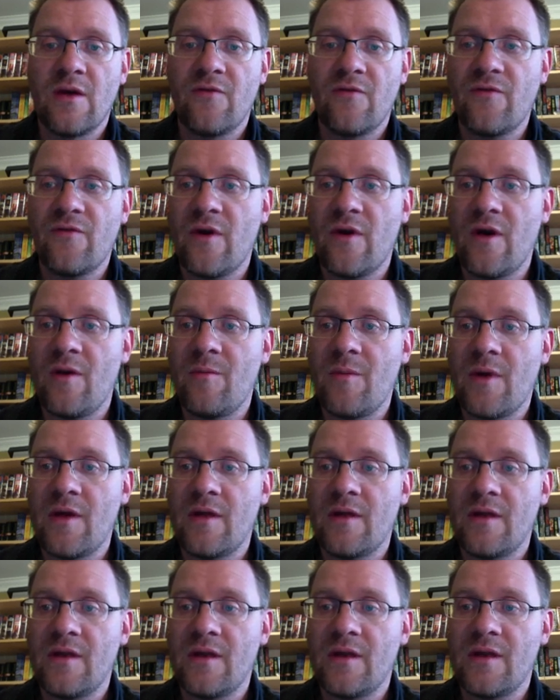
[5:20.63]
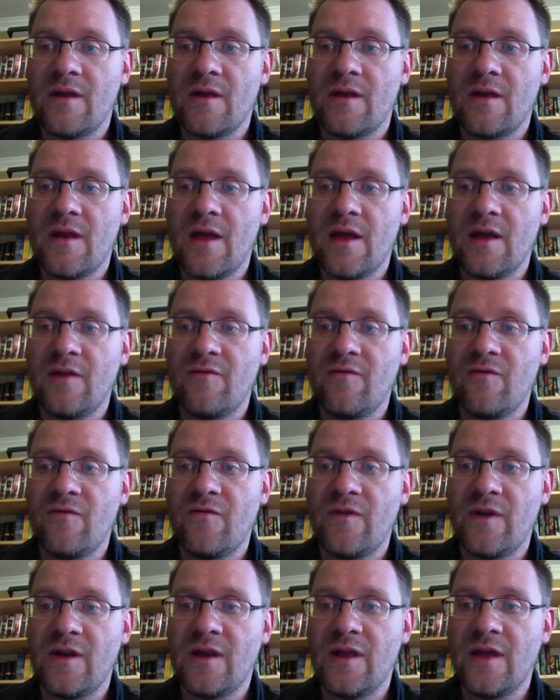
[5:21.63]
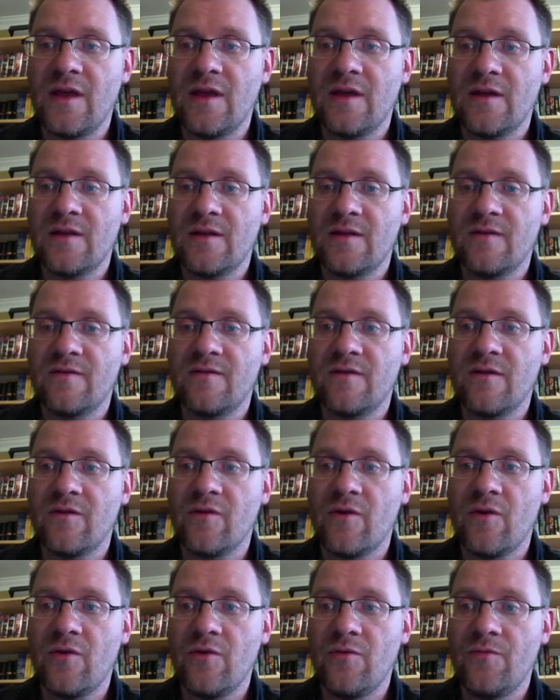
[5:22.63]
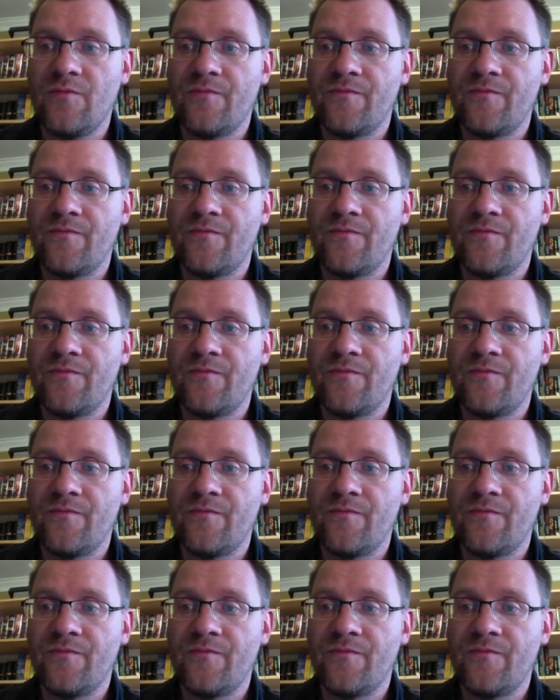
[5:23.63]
from negative infinity to zero,